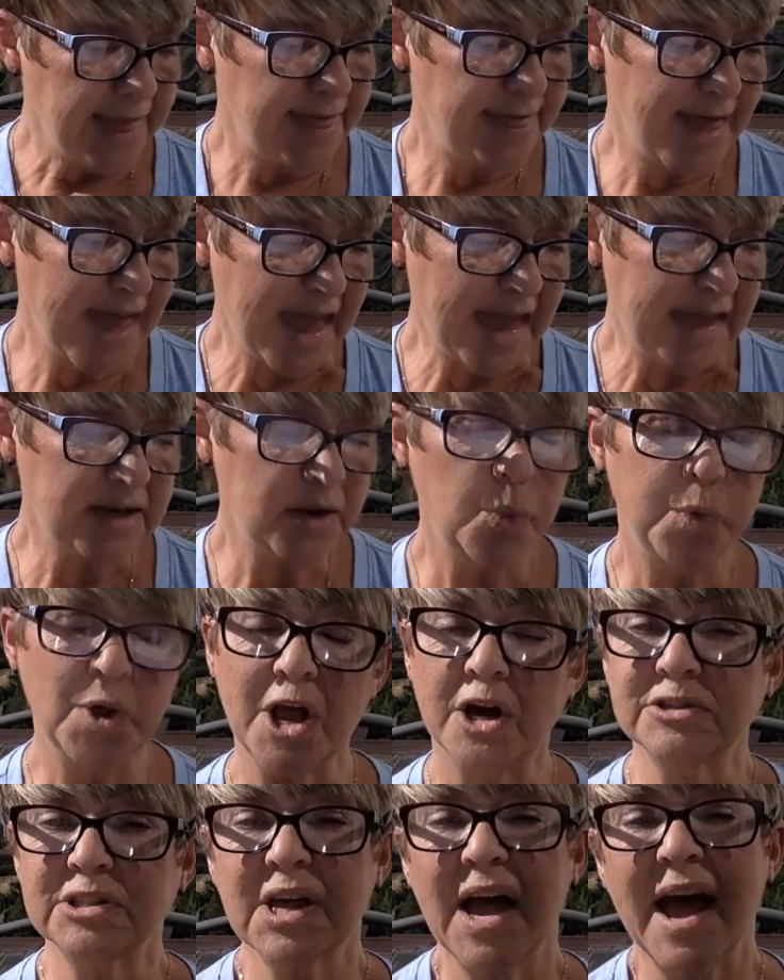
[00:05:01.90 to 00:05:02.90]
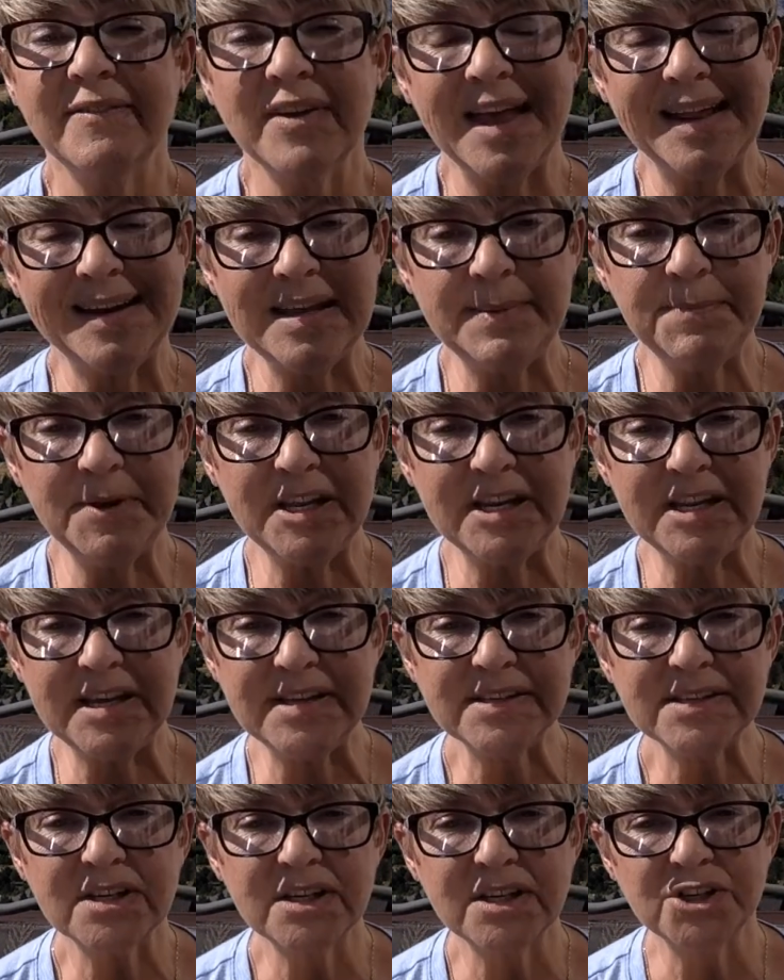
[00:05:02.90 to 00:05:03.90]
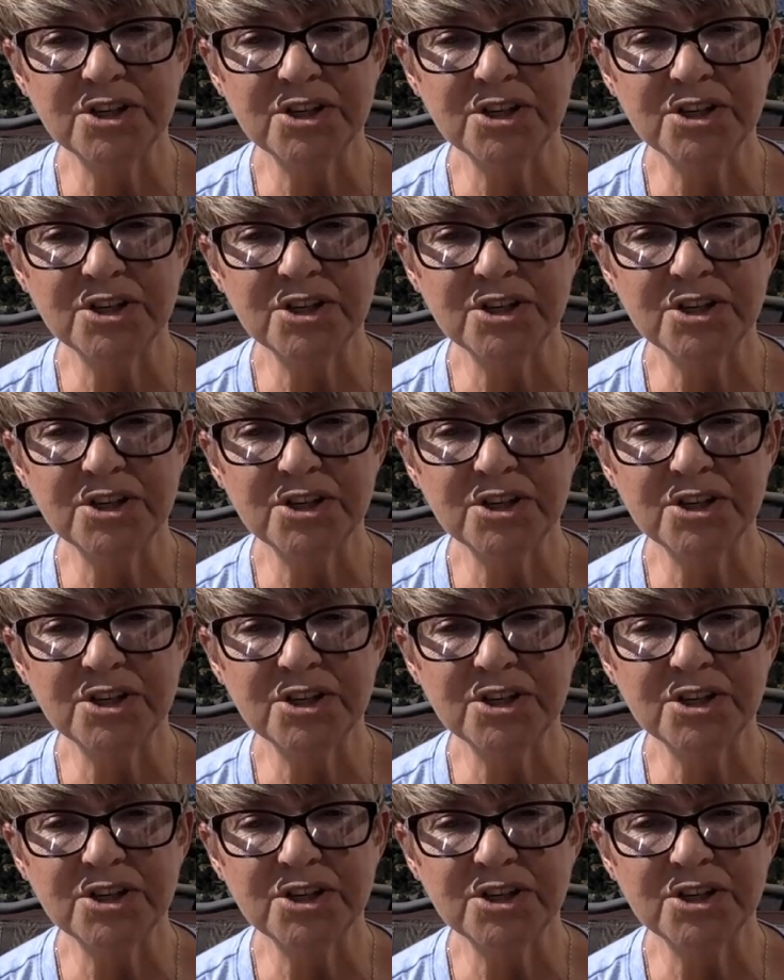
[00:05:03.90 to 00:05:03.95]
Then we also have NEPDs